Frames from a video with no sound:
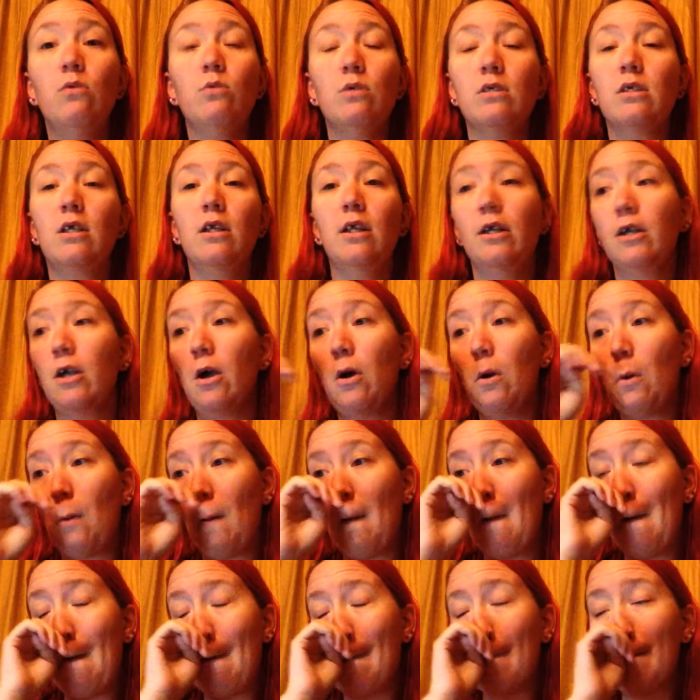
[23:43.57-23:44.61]
was gonna go.
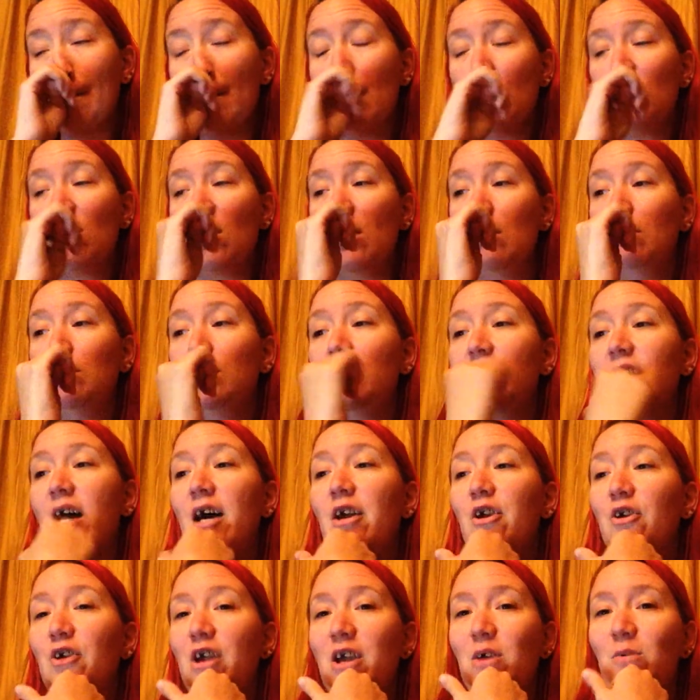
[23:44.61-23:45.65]

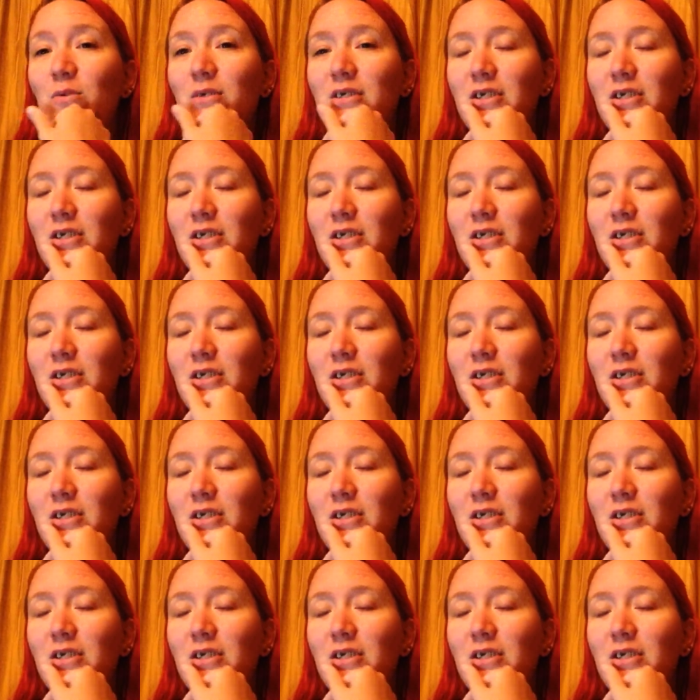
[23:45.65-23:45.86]
Saturday